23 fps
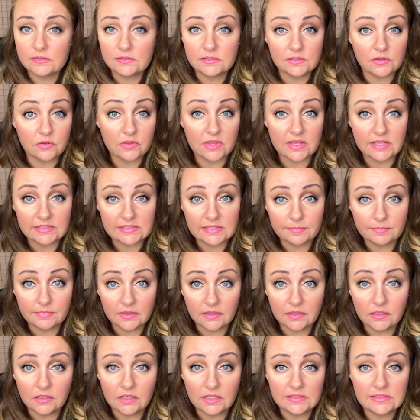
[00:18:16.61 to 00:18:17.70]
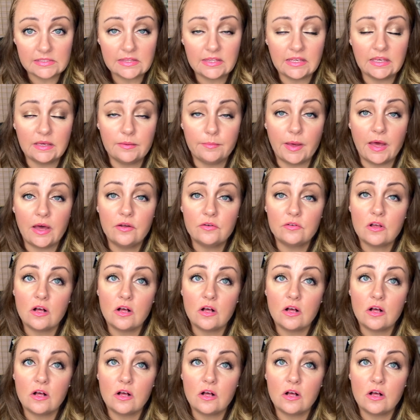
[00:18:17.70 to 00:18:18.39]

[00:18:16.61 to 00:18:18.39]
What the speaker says: so that's something you need to think about.